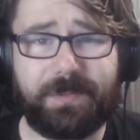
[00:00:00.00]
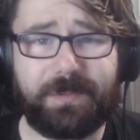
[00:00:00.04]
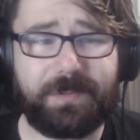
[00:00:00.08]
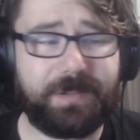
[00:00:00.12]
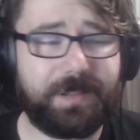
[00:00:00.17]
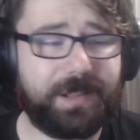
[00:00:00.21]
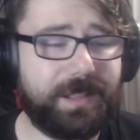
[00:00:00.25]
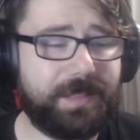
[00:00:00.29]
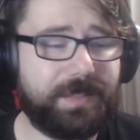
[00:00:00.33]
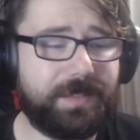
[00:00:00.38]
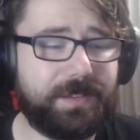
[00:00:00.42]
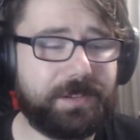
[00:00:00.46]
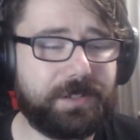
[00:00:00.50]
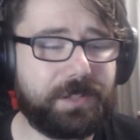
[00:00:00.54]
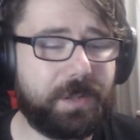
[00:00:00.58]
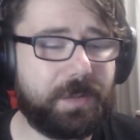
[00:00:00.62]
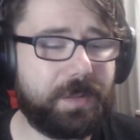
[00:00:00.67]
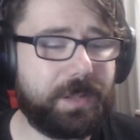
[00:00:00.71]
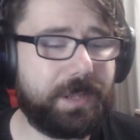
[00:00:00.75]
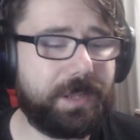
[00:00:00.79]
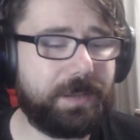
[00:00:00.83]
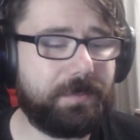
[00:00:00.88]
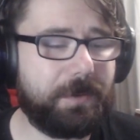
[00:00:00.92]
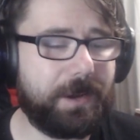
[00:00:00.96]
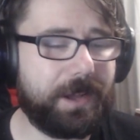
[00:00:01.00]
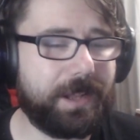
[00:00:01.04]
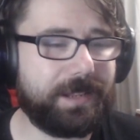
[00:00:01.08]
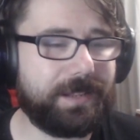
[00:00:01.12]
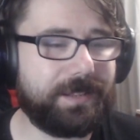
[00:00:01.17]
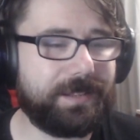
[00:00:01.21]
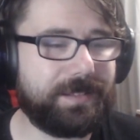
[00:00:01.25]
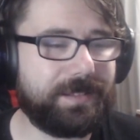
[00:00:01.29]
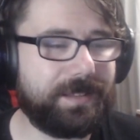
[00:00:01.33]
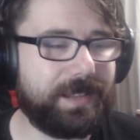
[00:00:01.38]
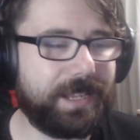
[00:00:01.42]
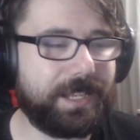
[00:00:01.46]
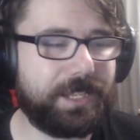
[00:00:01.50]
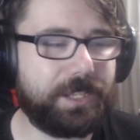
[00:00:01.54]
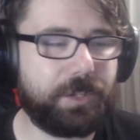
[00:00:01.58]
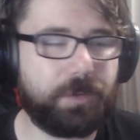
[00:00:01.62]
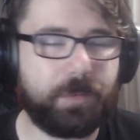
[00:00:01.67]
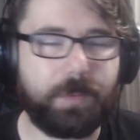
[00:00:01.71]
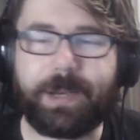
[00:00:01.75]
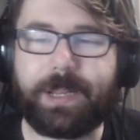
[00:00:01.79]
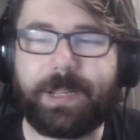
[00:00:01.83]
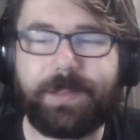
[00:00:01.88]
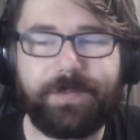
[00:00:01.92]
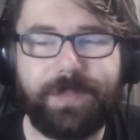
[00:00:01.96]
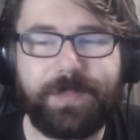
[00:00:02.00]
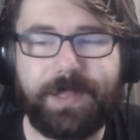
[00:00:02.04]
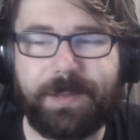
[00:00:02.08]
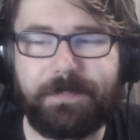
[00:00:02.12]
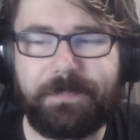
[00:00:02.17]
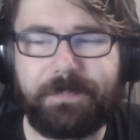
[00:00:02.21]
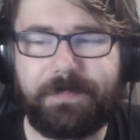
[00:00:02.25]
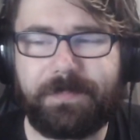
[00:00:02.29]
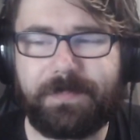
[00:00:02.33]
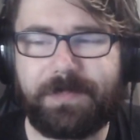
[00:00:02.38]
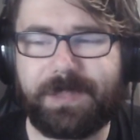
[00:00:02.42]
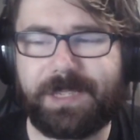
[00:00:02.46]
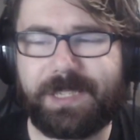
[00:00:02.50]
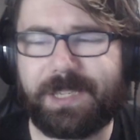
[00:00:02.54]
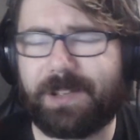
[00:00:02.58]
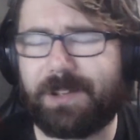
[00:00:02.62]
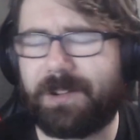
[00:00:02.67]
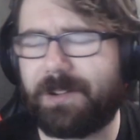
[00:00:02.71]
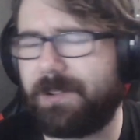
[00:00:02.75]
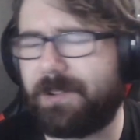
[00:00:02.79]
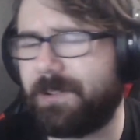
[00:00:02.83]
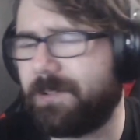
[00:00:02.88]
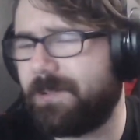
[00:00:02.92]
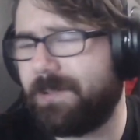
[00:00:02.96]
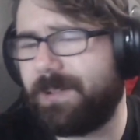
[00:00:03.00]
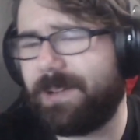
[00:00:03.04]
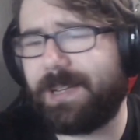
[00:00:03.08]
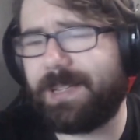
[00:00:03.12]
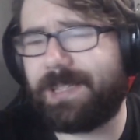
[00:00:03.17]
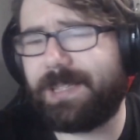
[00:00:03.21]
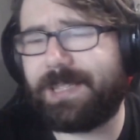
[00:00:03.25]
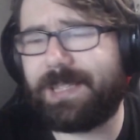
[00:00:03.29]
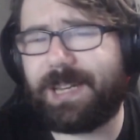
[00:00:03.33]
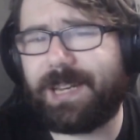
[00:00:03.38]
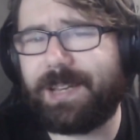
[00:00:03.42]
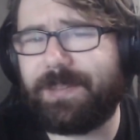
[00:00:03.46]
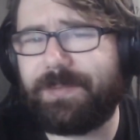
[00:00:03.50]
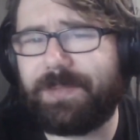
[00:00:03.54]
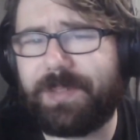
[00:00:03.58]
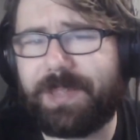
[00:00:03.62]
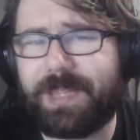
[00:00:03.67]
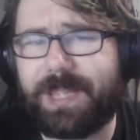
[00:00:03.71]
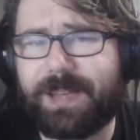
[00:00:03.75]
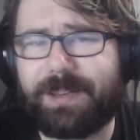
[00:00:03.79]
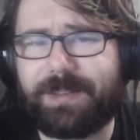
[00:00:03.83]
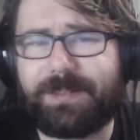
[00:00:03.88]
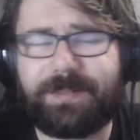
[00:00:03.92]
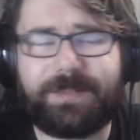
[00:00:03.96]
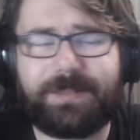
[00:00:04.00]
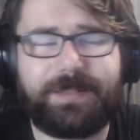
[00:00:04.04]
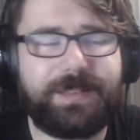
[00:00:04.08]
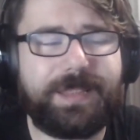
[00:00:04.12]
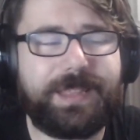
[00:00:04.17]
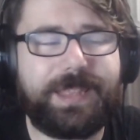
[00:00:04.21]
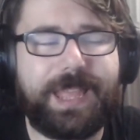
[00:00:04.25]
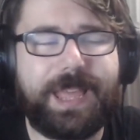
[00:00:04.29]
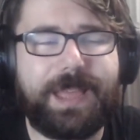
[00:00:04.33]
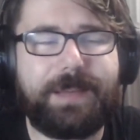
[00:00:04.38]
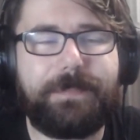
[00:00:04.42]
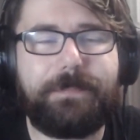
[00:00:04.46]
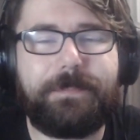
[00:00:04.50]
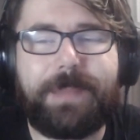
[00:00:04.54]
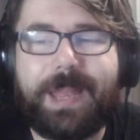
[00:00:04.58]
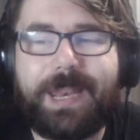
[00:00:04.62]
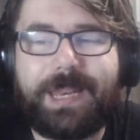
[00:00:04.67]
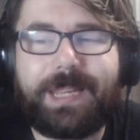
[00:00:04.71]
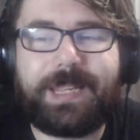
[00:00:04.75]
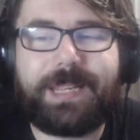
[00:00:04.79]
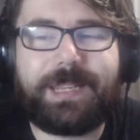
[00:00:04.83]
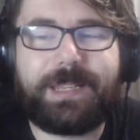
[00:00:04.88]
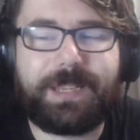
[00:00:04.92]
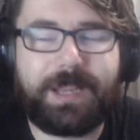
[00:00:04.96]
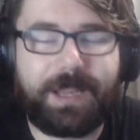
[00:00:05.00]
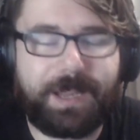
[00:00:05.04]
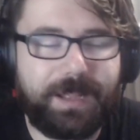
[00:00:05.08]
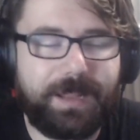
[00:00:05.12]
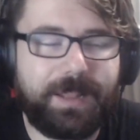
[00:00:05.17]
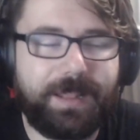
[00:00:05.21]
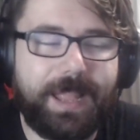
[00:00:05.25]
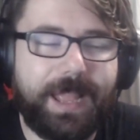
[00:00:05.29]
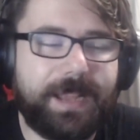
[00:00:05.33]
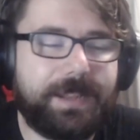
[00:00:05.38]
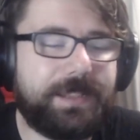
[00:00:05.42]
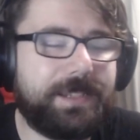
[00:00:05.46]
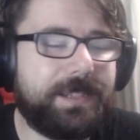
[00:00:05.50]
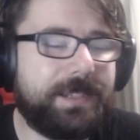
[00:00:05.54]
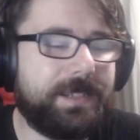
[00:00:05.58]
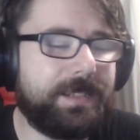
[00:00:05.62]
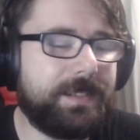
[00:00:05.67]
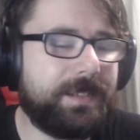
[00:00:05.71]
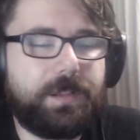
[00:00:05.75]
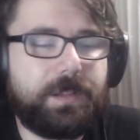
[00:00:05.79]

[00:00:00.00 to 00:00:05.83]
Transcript: there's only 20 of them, so it's not even that many to collect.